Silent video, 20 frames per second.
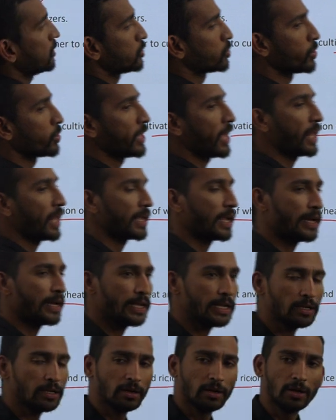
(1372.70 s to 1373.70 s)
so they are
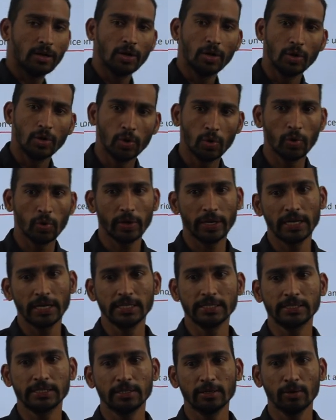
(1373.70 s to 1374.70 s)
getting low
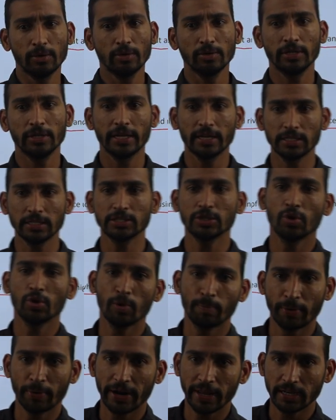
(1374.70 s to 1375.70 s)
yields, there is
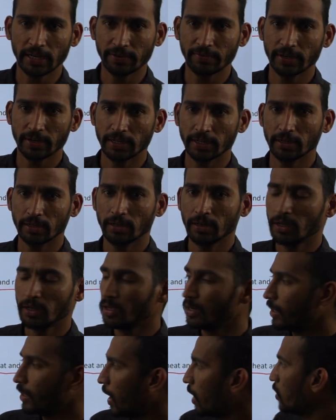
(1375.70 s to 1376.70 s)
low productivity.
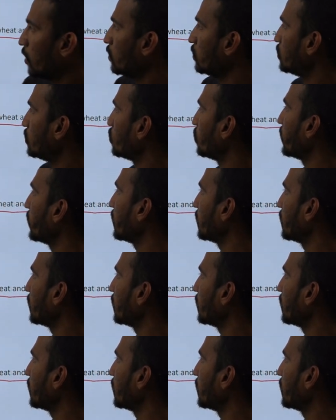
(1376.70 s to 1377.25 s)
Now to